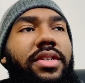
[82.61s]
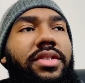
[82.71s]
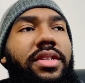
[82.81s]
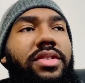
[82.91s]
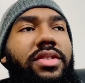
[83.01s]

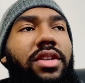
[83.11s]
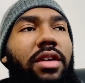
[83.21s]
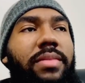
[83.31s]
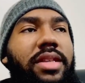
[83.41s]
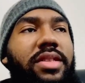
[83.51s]

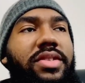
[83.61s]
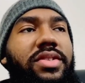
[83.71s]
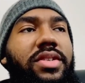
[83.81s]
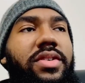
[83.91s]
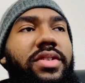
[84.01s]
installment in this
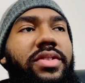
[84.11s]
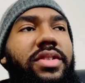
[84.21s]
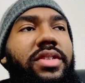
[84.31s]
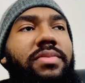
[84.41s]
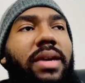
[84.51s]
series
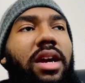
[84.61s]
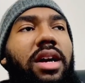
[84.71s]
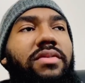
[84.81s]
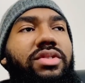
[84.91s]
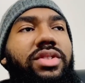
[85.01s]
is my
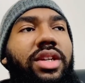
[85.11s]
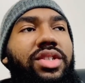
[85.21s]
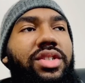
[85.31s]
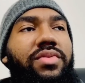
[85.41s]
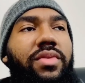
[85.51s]

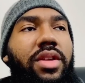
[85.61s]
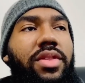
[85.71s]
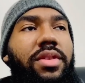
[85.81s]
conversation with,